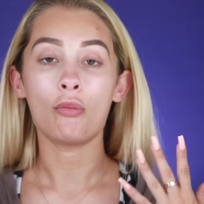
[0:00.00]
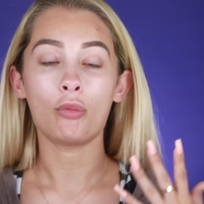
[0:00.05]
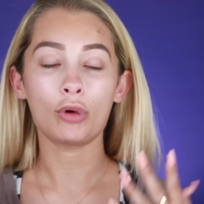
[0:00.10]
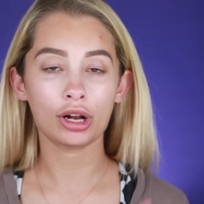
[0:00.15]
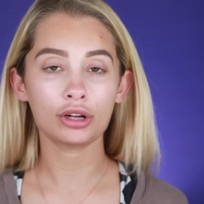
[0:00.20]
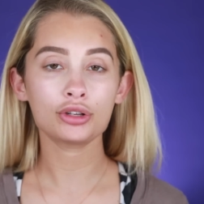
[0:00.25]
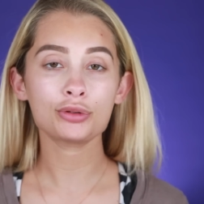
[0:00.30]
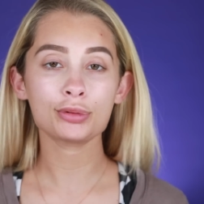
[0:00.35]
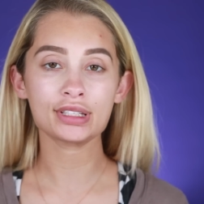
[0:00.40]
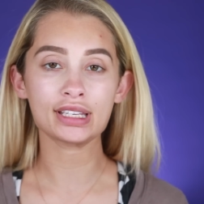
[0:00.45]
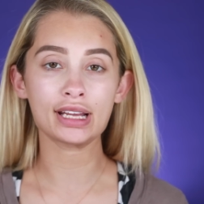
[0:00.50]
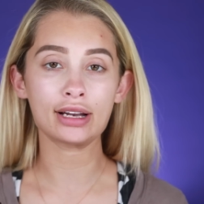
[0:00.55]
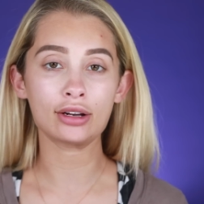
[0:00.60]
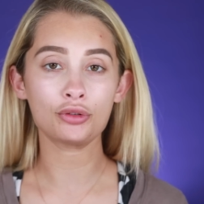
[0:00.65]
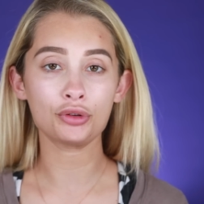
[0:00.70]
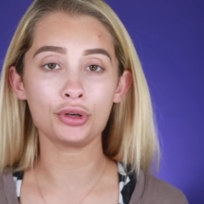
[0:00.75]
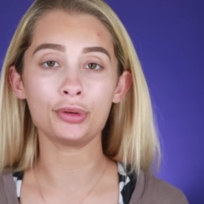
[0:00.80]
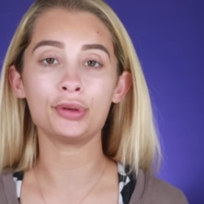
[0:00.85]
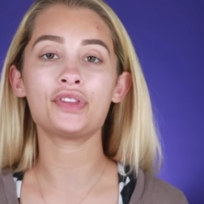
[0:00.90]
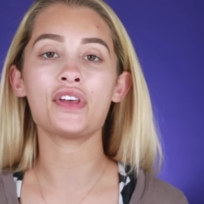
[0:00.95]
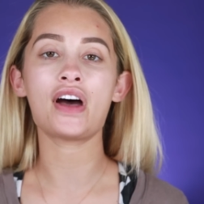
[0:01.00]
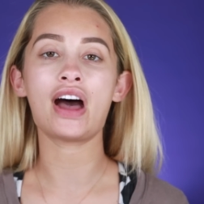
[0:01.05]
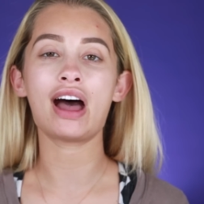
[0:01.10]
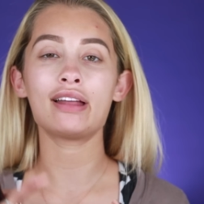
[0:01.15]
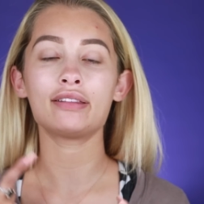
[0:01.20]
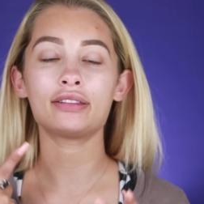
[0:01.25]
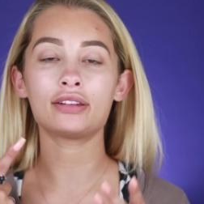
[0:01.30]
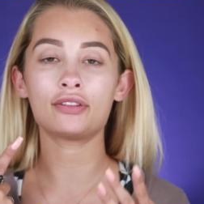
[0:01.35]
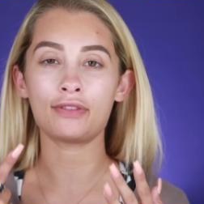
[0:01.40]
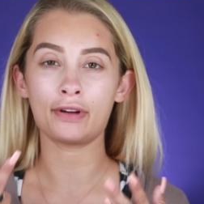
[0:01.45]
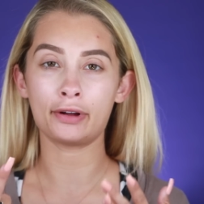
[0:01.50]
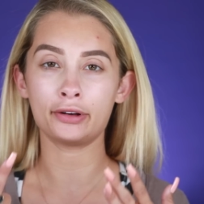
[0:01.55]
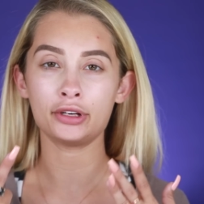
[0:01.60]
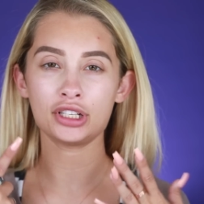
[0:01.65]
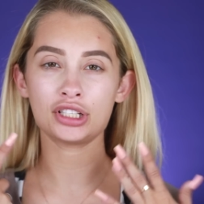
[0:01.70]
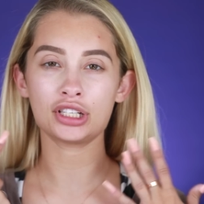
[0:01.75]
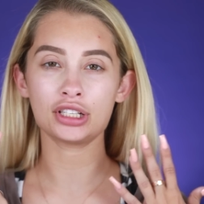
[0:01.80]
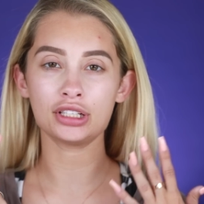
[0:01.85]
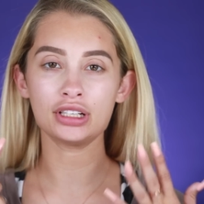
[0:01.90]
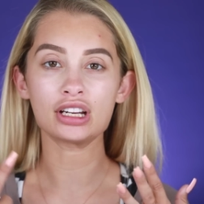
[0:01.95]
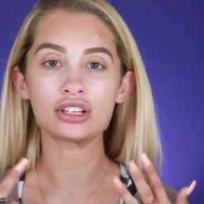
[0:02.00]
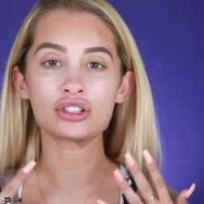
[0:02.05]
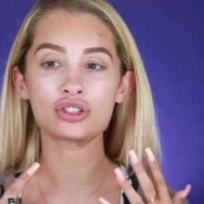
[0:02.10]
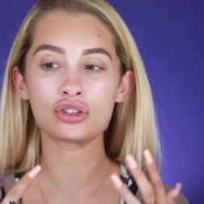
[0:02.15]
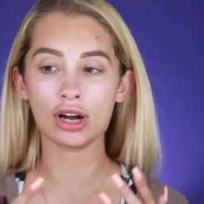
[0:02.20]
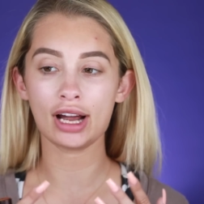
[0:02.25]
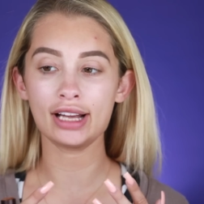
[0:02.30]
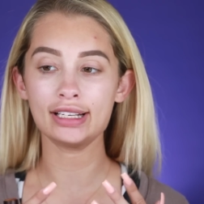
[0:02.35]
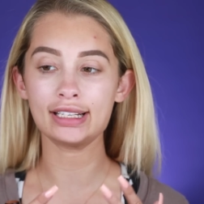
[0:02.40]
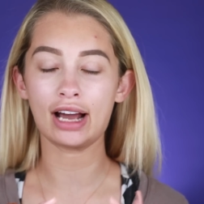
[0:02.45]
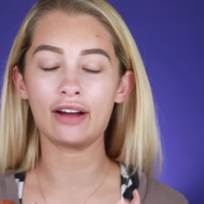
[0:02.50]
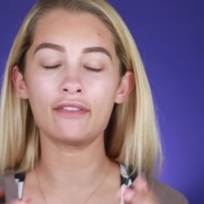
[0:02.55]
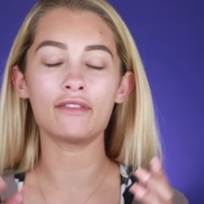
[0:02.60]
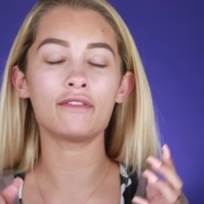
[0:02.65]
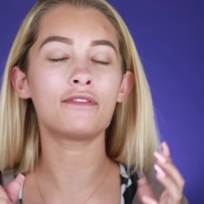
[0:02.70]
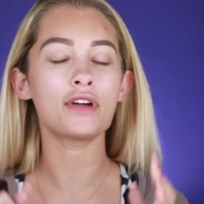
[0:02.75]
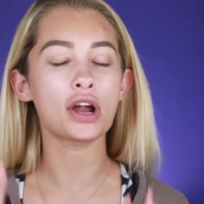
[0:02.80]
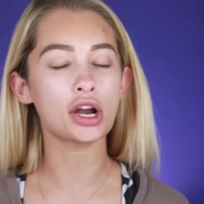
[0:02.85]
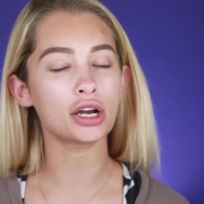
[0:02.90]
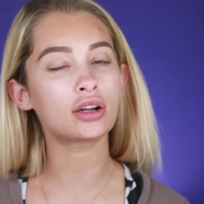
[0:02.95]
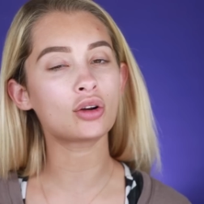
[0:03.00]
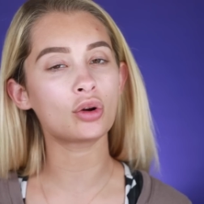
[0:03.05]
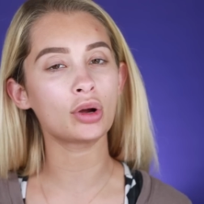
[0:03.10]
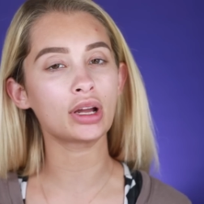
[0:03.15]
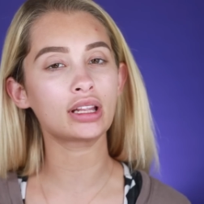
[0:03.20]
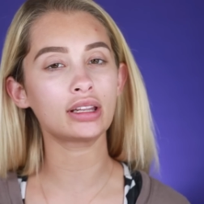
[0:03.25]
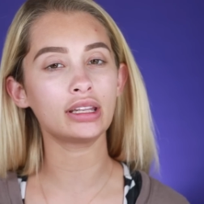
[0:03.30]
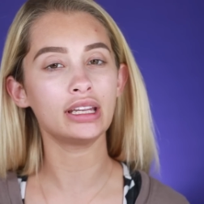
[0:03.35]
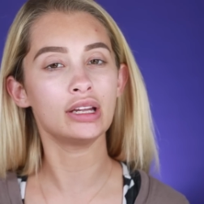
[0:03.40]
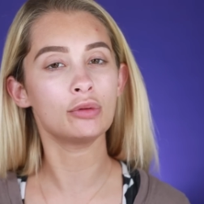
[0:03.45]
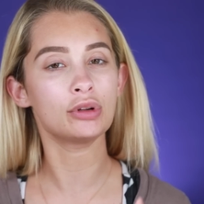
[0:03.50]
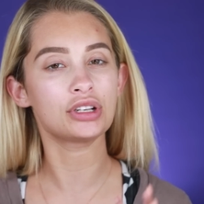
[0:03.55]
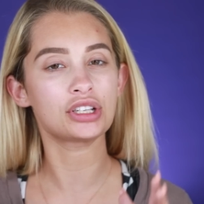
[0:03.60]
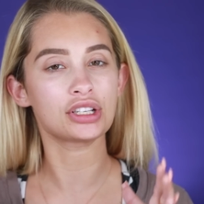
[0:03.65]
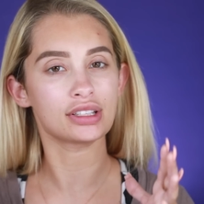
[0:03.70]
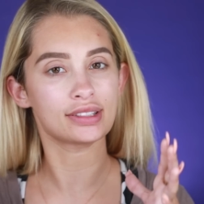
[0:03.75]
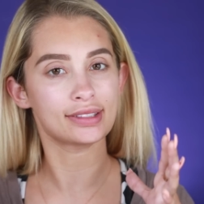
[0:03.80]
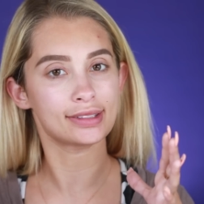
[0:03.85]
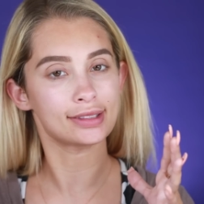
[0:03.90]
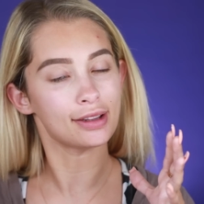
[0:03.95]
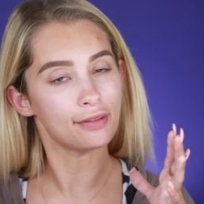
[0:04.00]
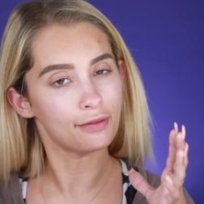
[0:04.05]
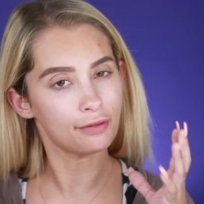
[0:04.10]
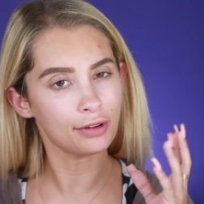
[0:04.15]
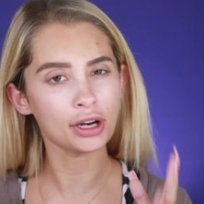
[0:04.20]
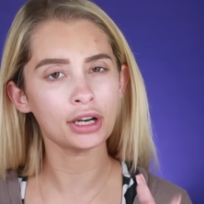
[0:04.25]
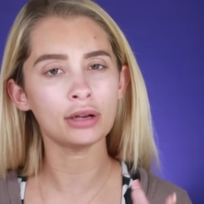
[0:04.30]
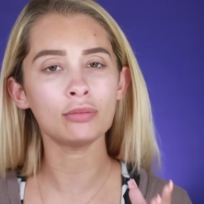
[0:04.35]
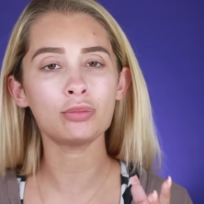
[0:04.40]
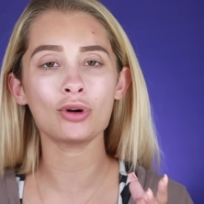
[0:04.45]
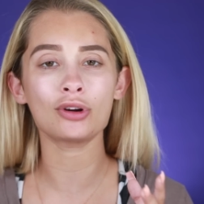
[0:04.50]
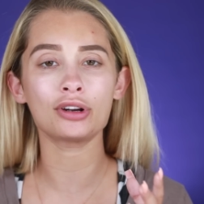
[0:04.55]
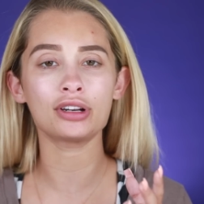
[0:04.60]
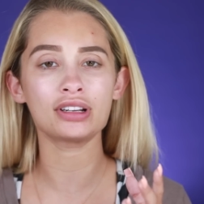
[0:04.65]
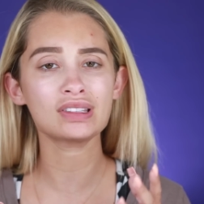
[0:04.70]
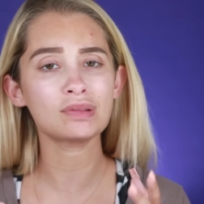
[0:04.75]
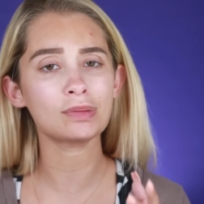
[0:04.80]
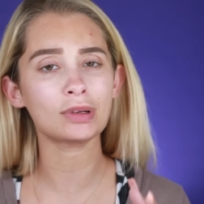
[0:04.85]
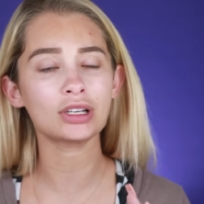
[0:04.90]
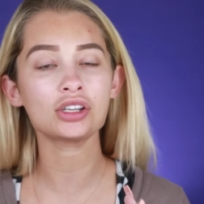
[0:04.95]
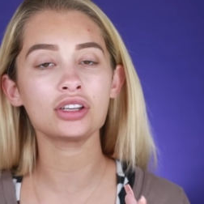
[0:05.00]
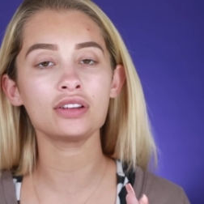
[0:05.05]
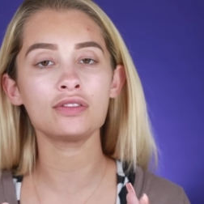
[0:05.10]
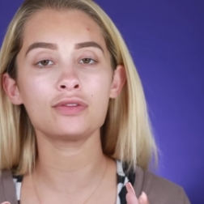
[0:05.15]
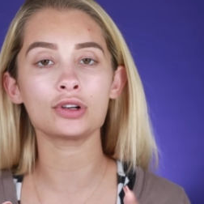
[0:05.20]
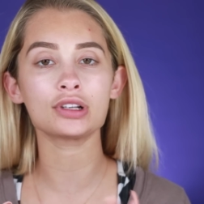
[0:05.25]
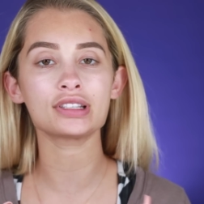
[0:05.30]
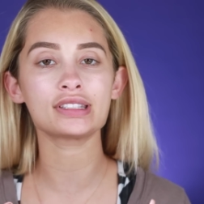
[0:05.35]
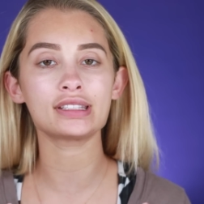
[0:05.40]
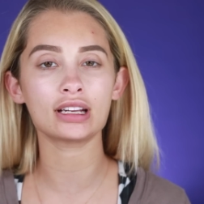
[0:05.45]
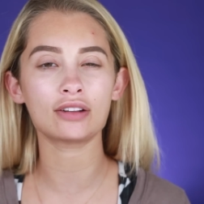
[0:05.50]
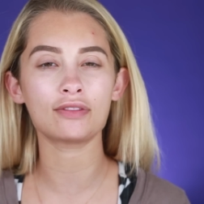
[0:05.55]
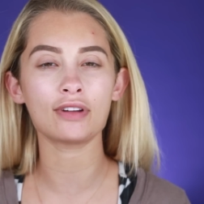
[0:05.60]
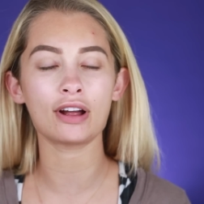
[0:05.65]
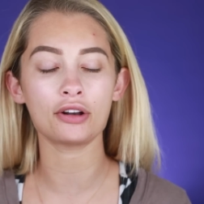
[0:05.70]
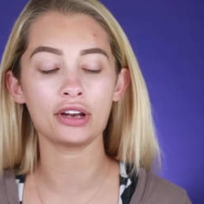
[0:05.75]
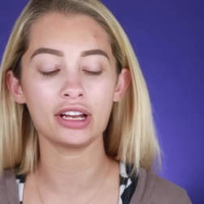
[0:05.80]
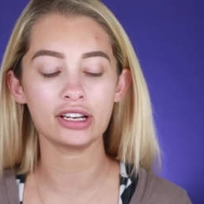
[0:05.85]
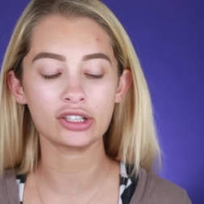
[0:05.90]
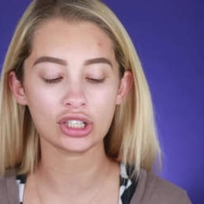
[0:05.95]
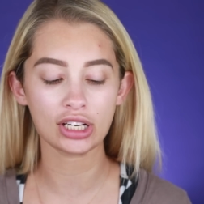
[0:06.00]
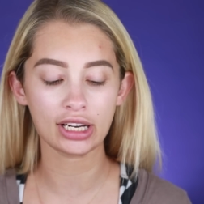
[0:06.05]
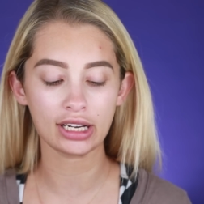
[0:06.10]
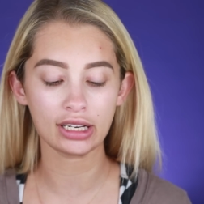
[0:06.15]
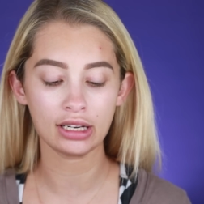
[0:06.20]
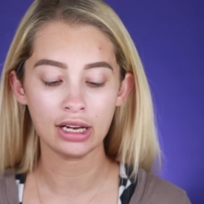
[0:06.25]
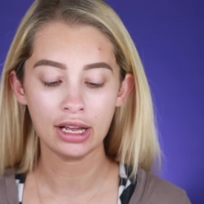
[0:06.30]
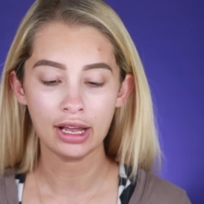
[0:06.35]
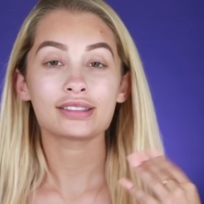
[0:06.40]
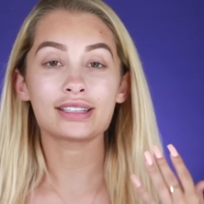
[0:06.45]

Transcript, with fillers: 100% agree with that. The foundation does dry down very quickly, which is very important, especially for a stick foundation.